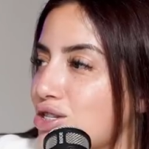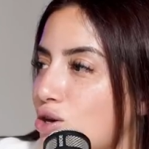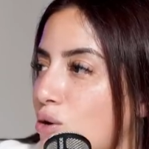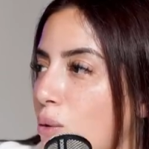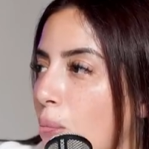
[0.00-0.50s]

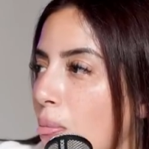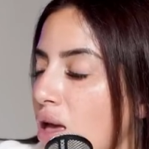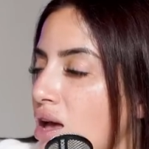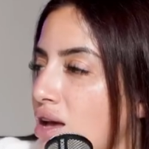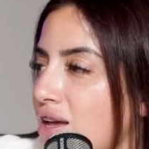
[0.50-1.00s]
So
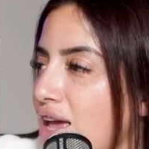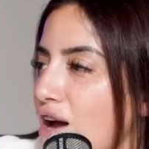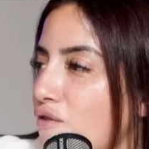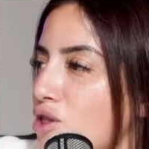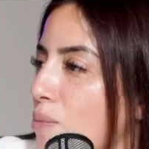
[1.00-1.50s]

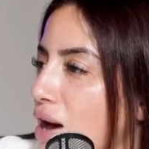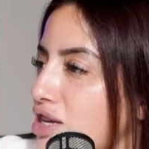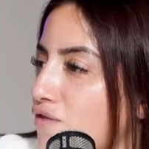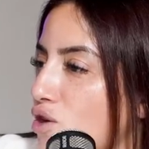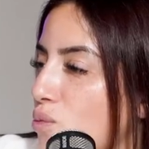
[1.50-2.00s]
yeah, for the
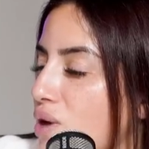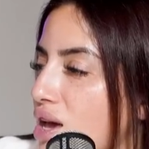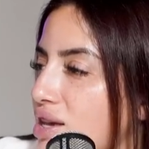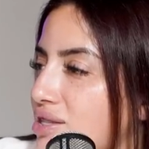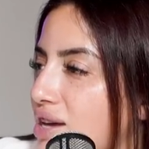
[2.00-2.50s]
past few
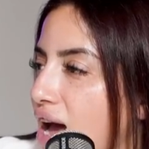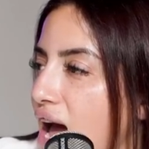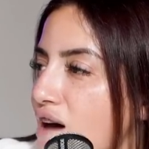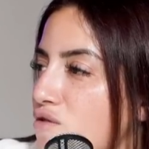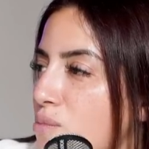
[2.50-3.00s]
weeks, I
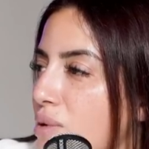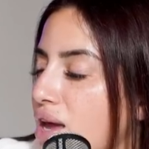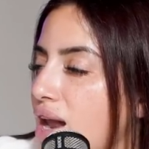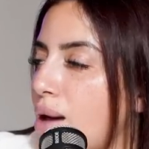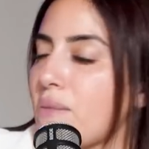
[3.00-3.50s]
haven't
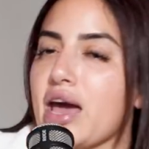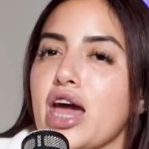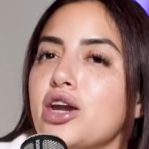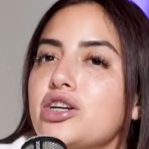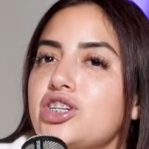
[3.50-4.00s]
been at my
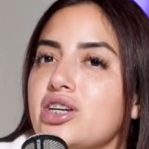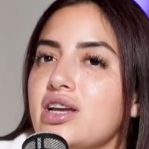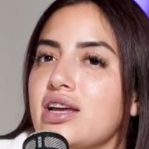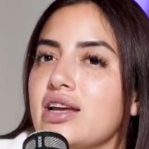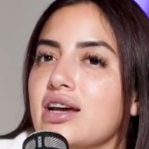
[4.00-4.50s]

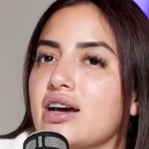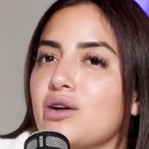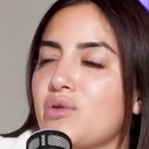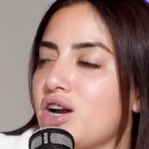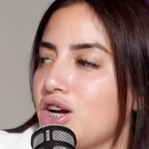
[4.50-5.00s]
energy
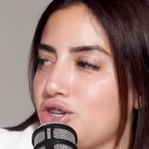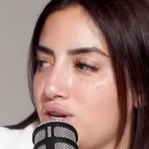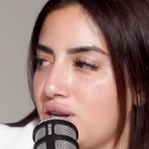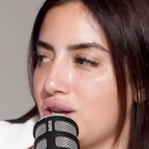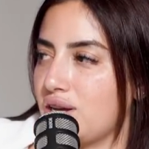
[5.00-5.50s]

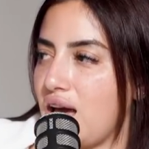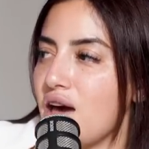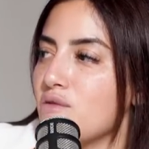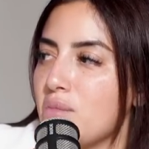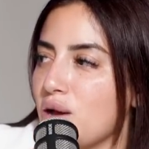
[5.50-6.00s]
100. I
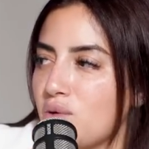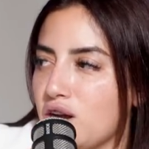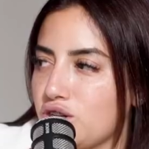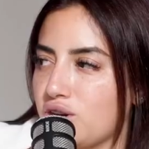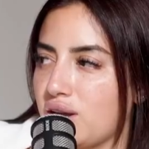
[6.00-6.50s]
haven't been
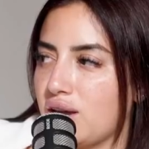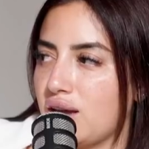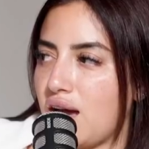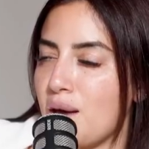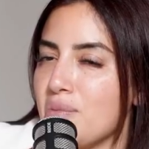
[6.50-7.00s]
100.
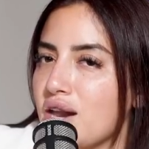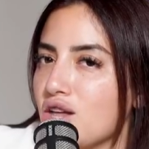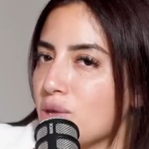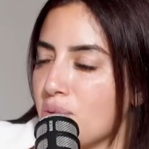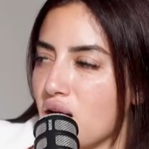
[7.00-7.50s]
I've been
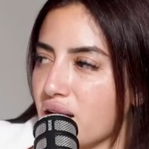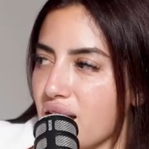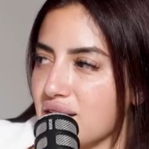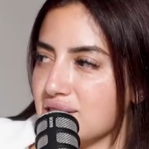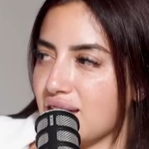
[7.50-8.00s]
on the
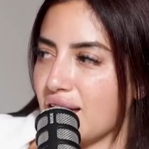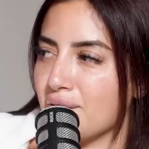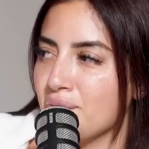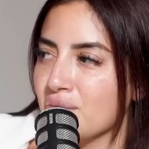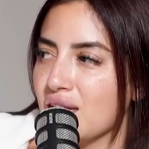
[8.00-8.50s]
podcast like
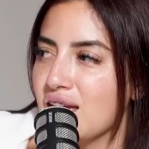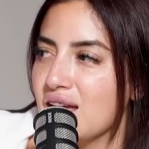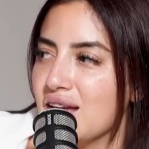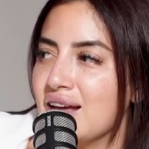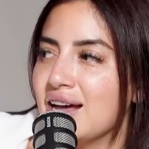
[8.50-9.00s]

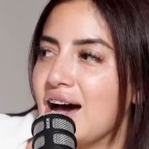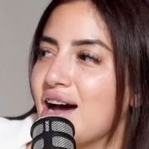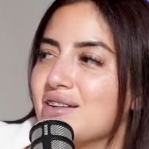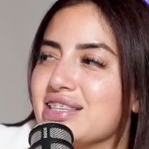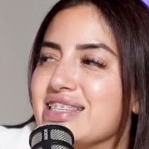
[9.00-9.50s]

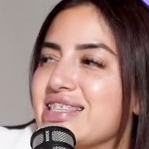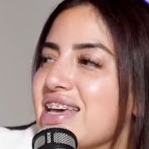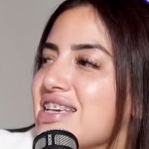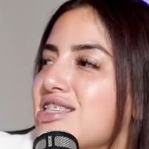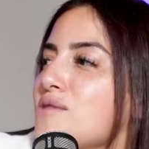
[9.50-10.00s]

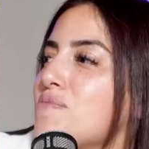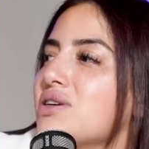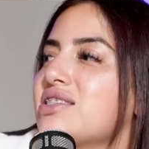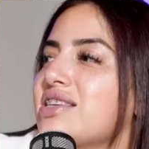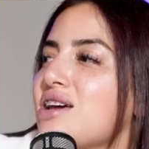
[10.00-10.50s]

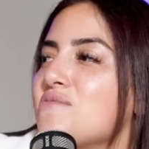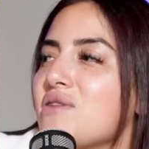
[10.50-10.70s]
60%.